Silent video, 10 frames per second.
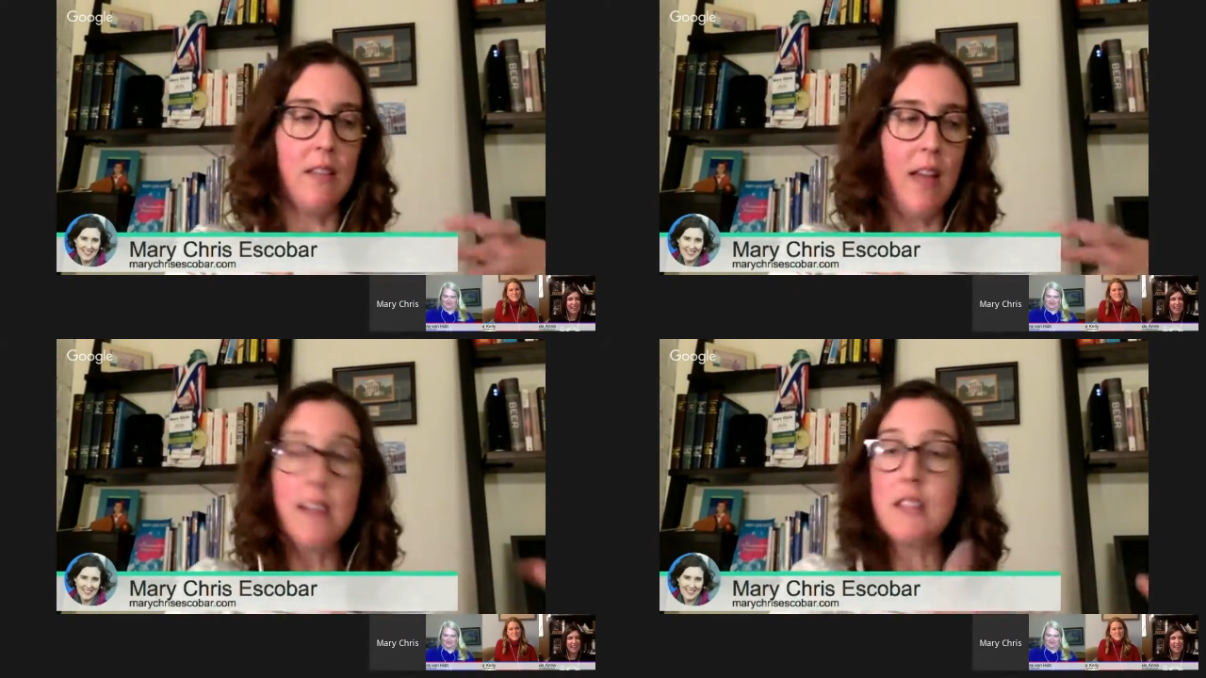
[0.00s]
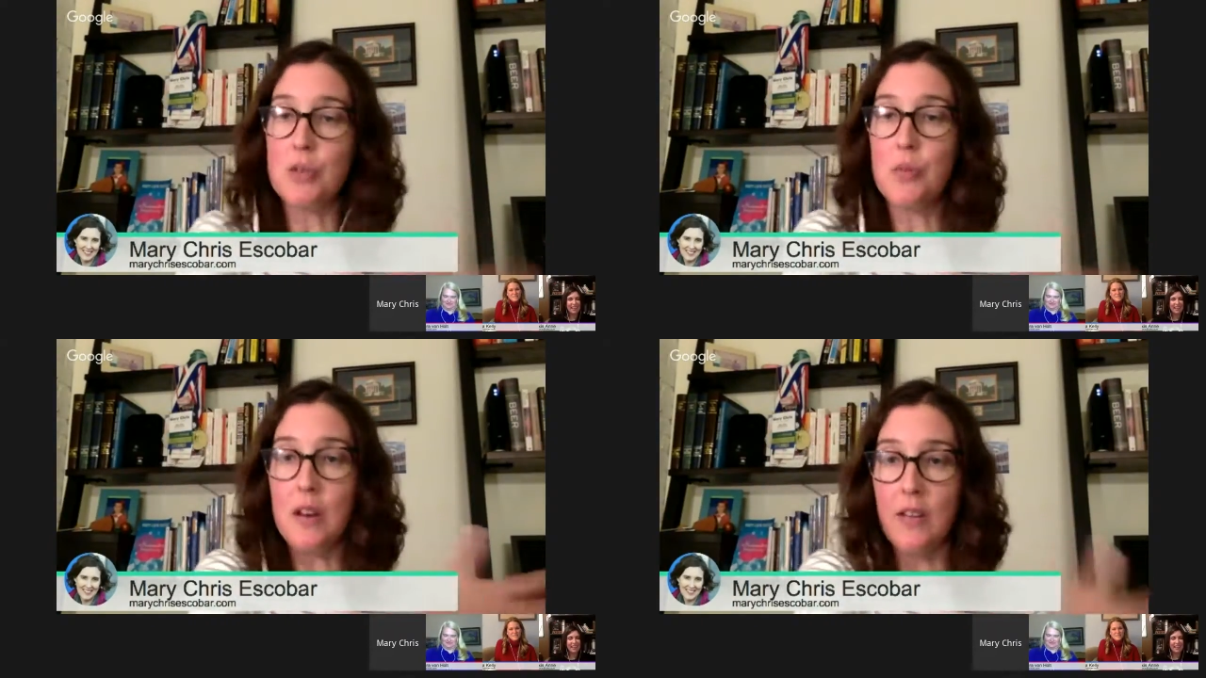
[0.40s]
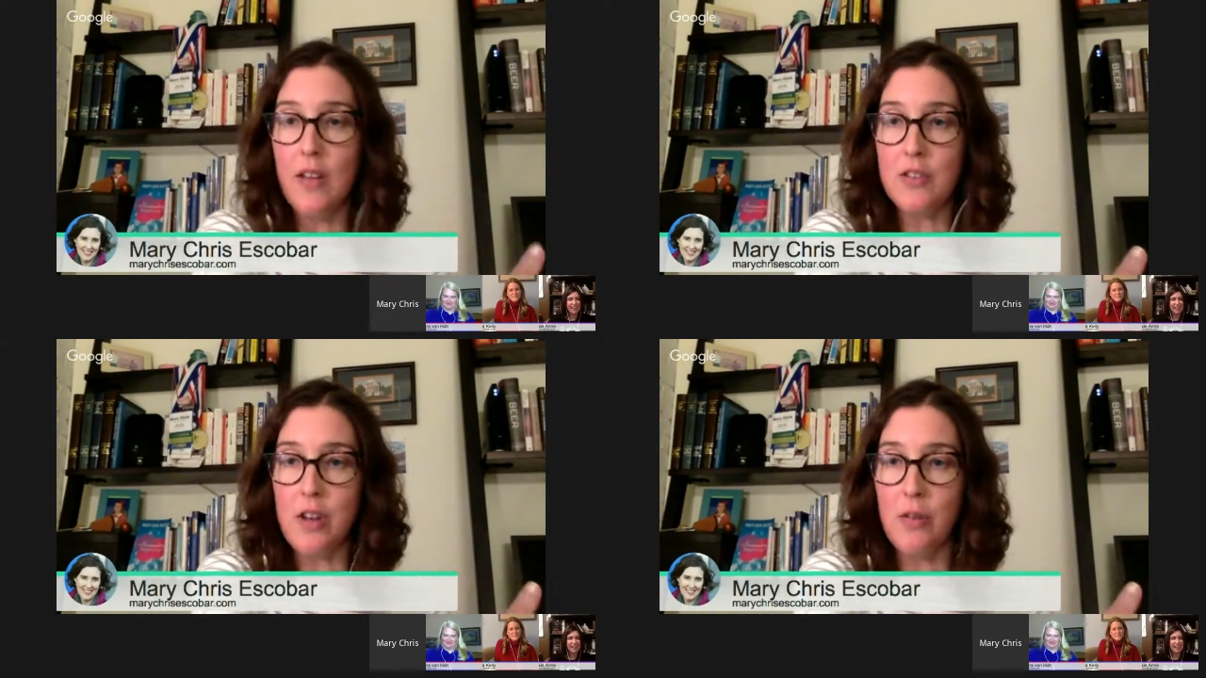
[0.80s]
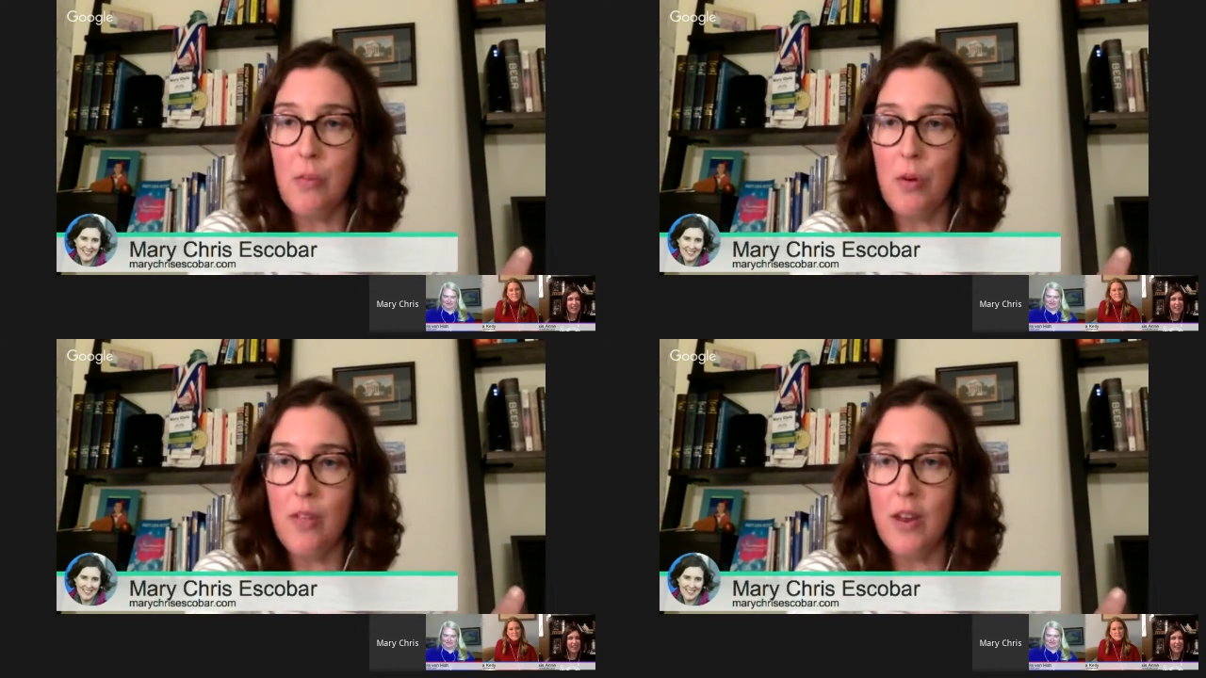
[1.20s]
likes to read in that genre
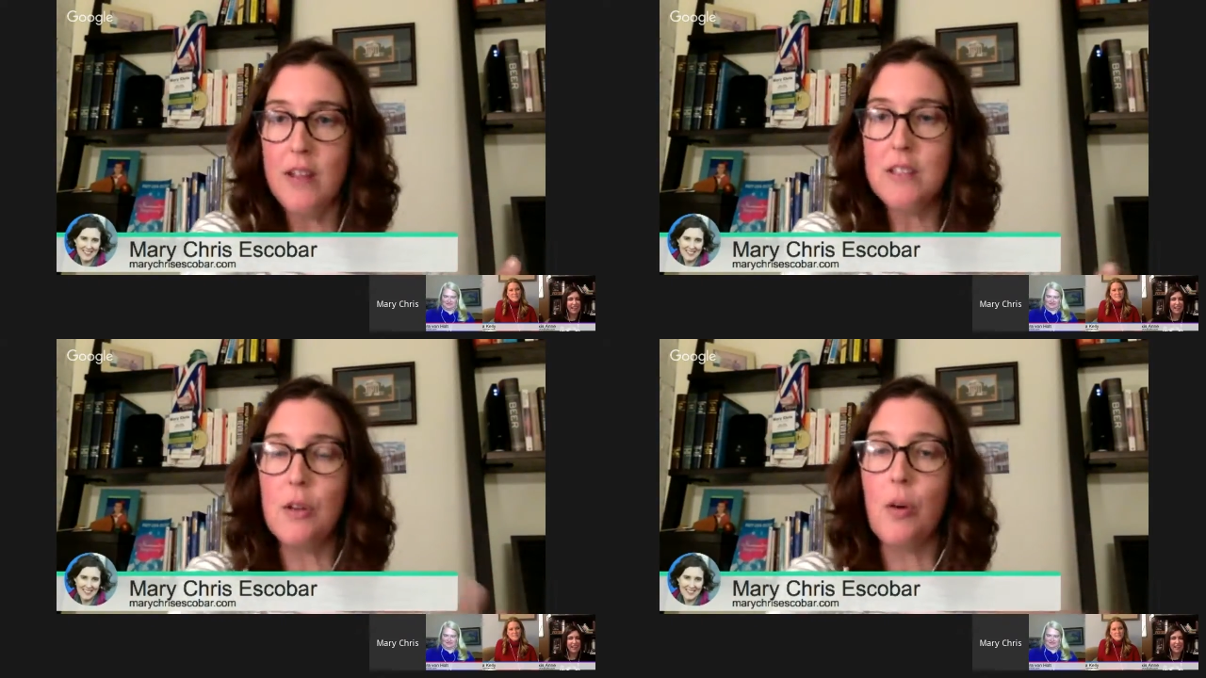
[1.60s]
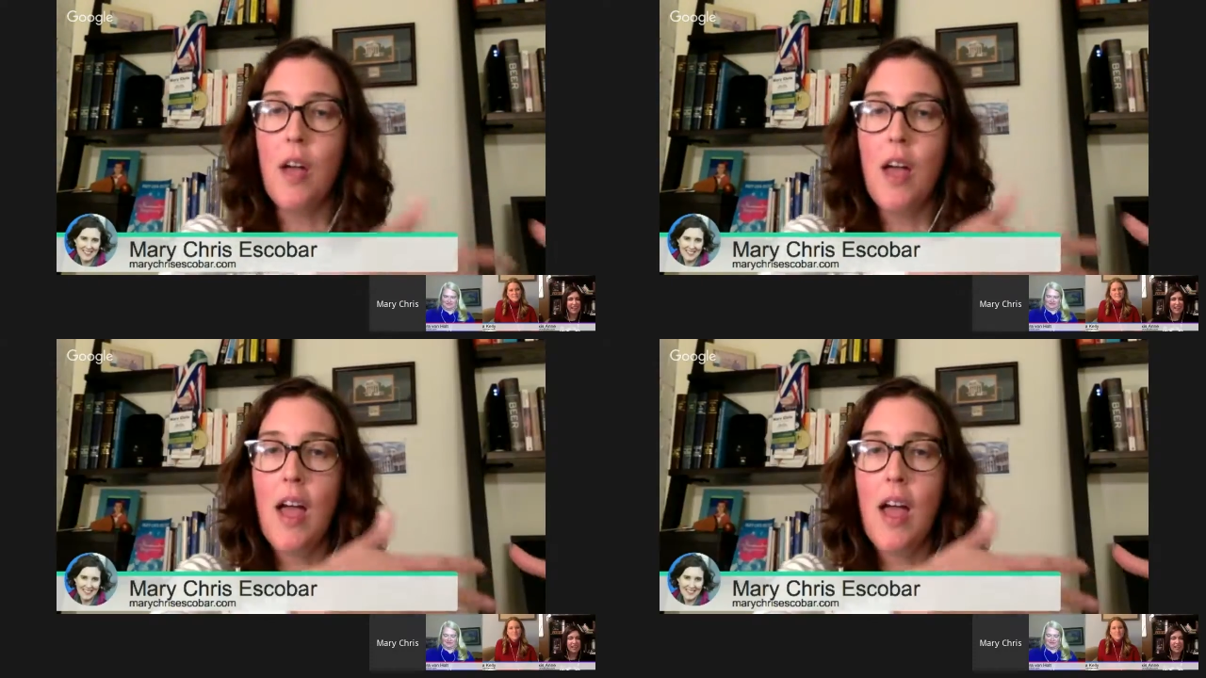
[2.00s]
more than I do,